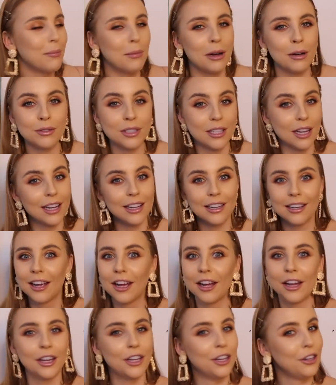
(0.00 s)
And Matt was like,
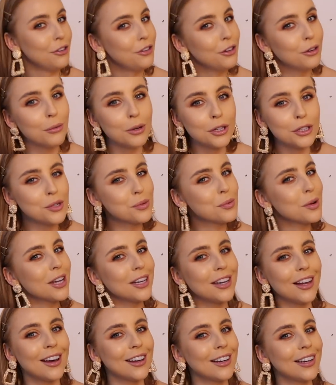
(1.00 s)
you do what you
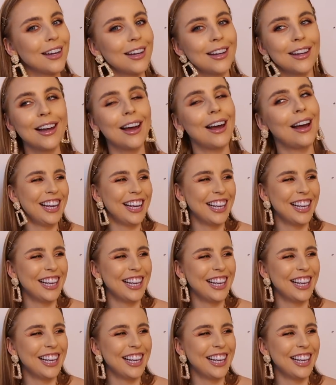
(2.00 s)
want, honey.